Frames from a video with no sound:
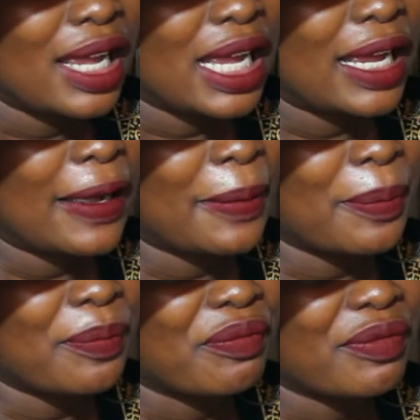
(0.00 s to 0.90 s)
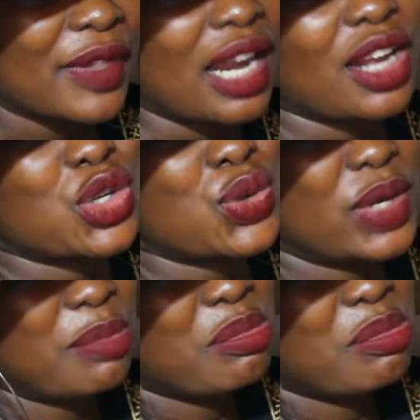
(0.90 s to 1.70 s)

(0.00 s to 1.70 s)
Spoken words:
that are truly me